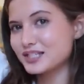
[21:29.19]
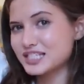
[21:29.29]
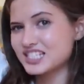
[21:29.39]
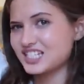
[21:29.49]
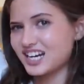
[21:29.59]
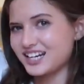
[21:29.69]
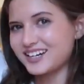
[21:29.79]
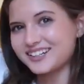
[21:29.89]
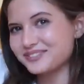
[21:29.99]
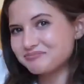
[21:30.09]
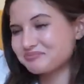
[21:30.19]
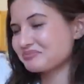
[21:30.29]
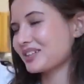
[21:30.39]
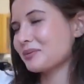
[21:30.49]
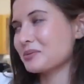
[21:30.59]
Stunning.
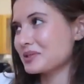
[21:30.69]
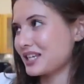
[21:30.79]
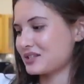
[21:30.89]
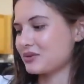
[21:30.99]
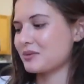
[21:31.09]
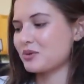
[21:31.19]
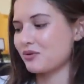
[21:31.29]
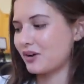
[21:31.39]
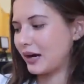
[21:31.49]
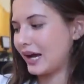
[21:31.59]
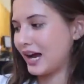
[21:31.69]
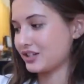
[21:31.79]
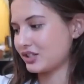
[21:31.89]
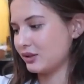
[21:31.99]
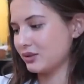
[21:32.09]
I'm obsessed with them. They're very
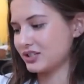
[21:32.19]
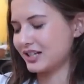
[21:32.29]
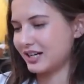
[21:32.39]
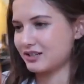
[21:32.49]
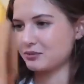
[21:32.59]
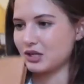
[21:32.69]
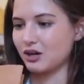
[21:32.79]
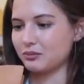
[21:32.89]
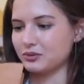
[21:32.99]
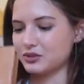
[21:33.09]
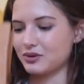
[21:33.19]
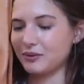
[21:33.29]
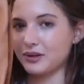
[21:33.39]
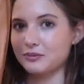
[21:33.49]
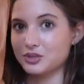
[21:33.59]
Ashley Olsen. I get so many compliments when I
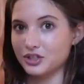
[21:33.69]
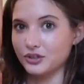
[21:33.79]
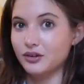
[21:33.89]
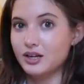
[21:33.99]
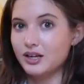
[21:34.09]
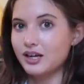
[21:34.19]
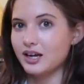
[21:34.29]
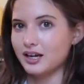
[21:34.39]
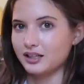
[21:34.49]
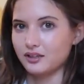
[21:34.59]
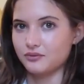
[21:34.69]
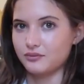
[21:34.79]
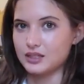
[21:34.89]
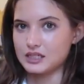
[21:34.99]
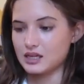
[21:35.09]
wear them too. And I
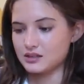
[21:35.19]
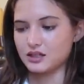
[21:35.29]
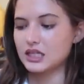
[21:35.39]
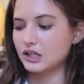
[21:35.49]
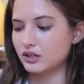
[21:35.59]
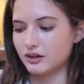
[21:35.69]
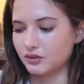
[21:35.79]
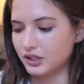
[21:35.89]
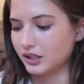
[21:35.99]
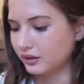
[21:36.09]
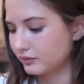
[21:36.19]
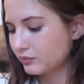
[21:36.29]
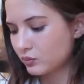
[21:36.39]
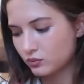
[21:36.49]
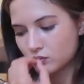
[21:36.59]
love the size of the heel, everything.